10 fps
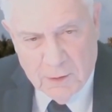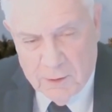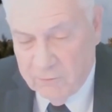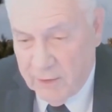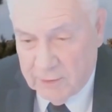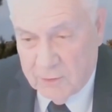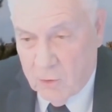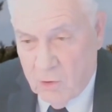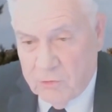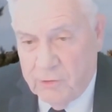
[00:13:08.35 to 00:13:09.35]
And if that
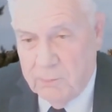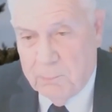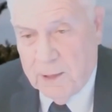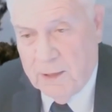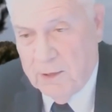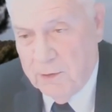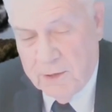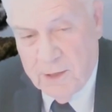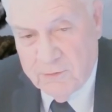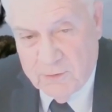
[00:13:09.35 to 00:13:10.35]
caused them pain and
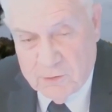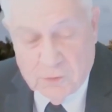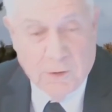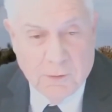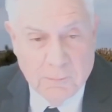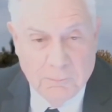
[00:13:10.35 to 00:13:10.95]
death, they took it.